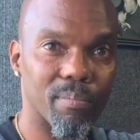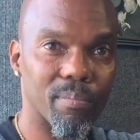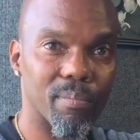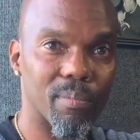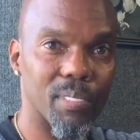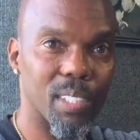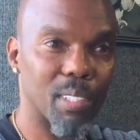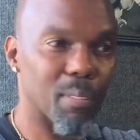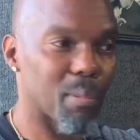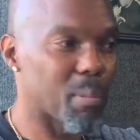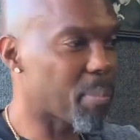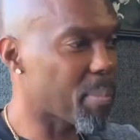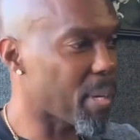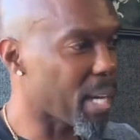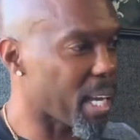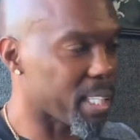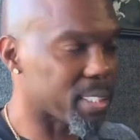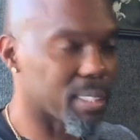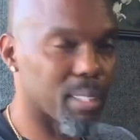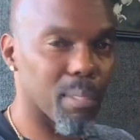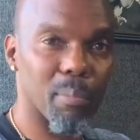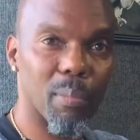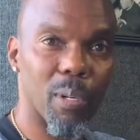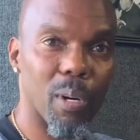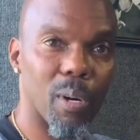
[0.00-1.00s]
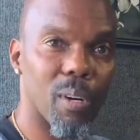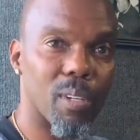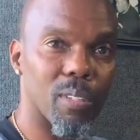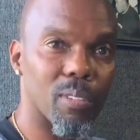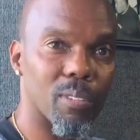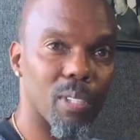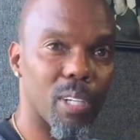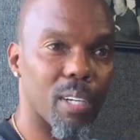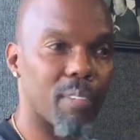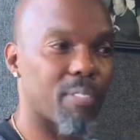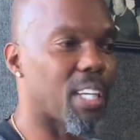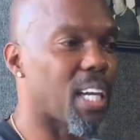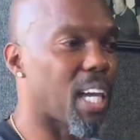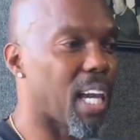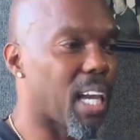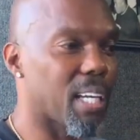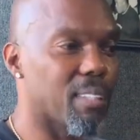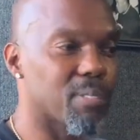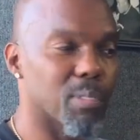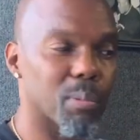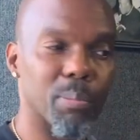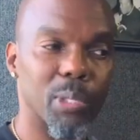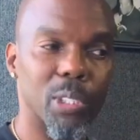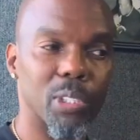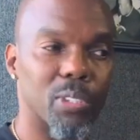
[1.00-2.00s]
Even basketball, you have
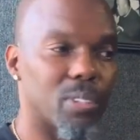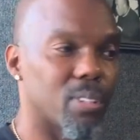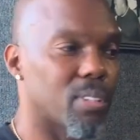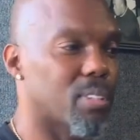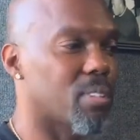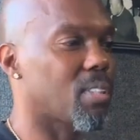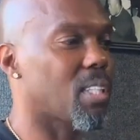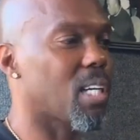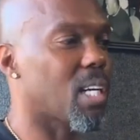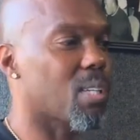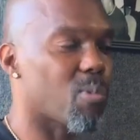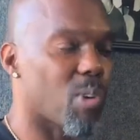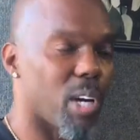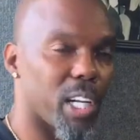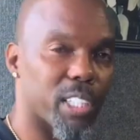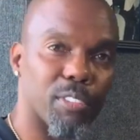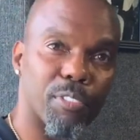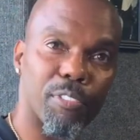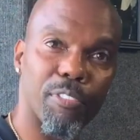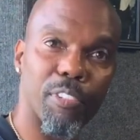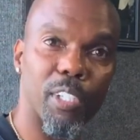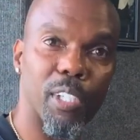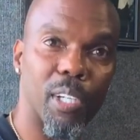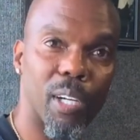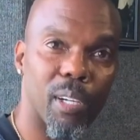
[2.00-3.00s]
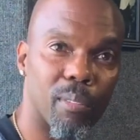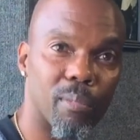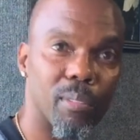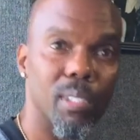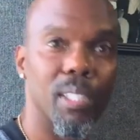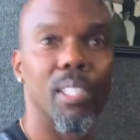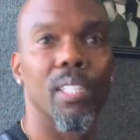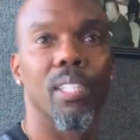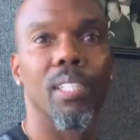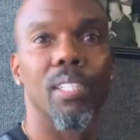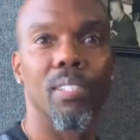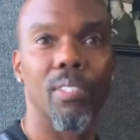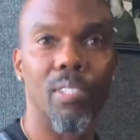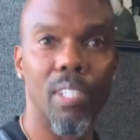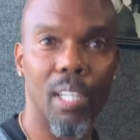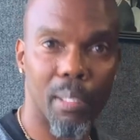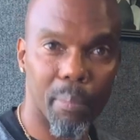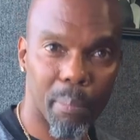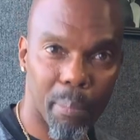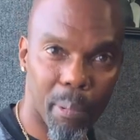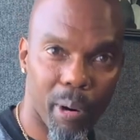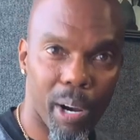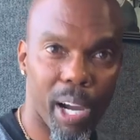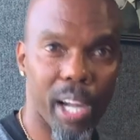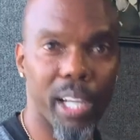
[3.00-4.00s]
games, but you, you gotta watch film, you gotta
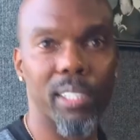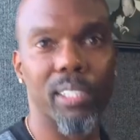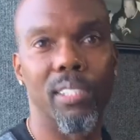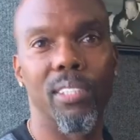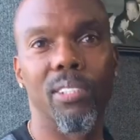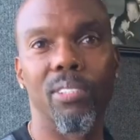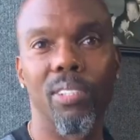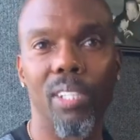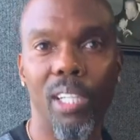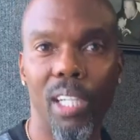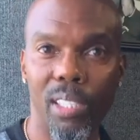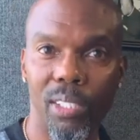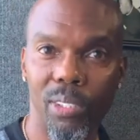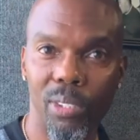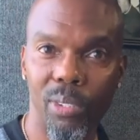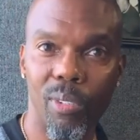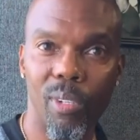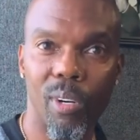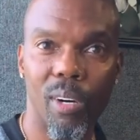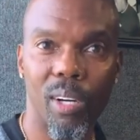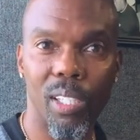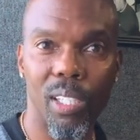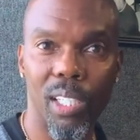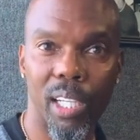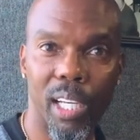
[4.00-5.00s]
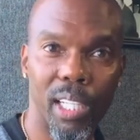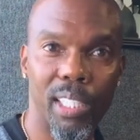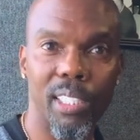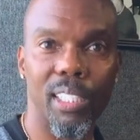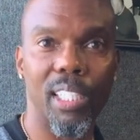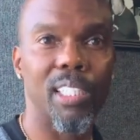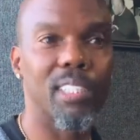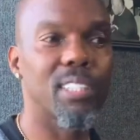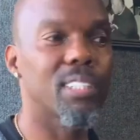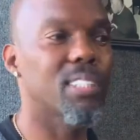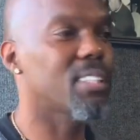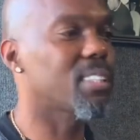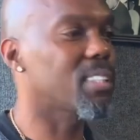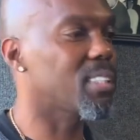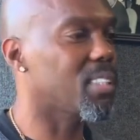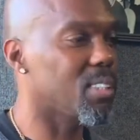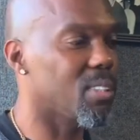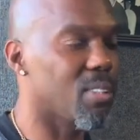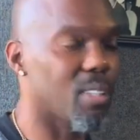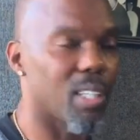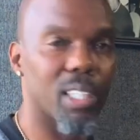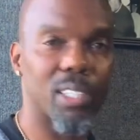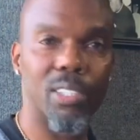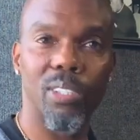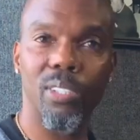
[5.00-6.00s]
practice, you gotta do all that. They just see
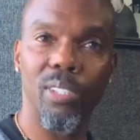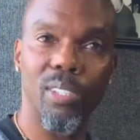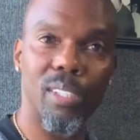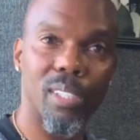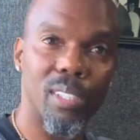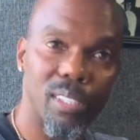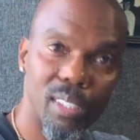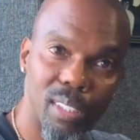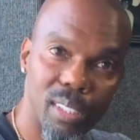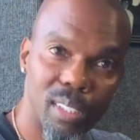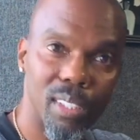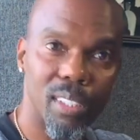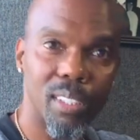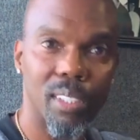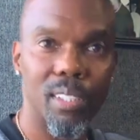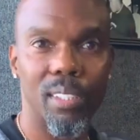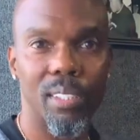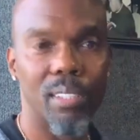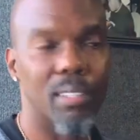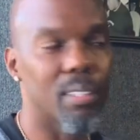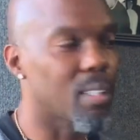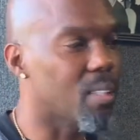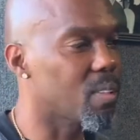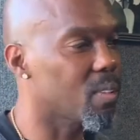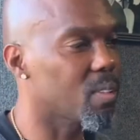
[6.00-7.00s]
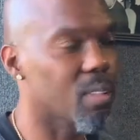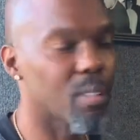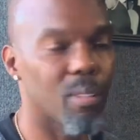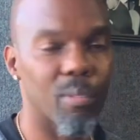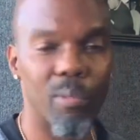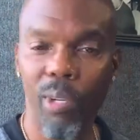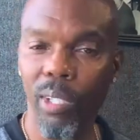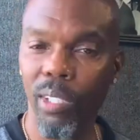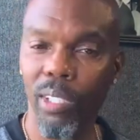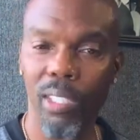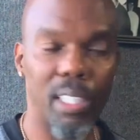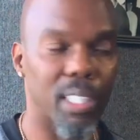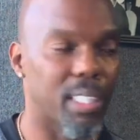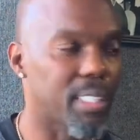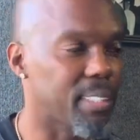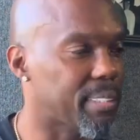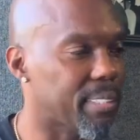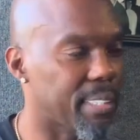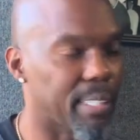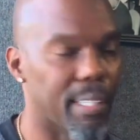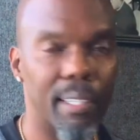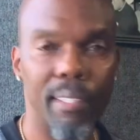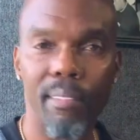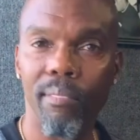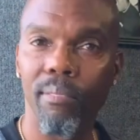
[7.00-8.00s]
you at your. No, it don't work like that.